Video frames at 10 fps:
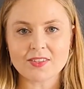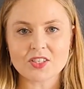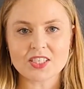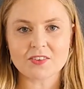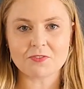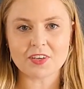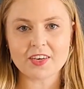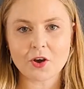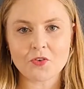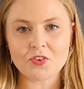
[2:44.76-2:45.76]
to severe
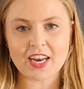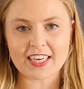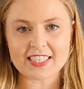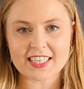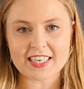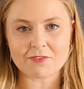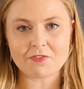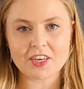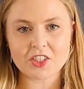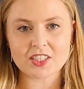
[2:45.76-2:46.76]
COVID-19
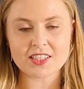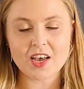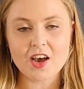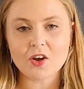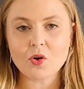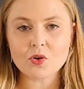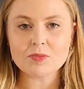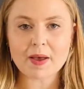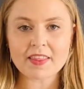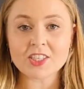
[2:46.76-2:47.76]
infections caused
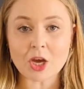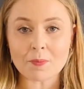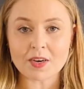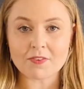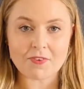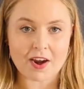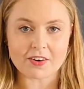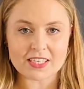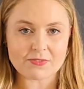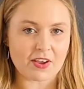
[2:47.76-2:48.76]
by the dominant
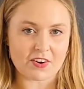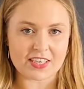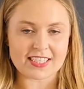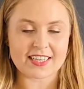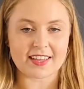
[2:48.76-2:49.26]
virus variant in the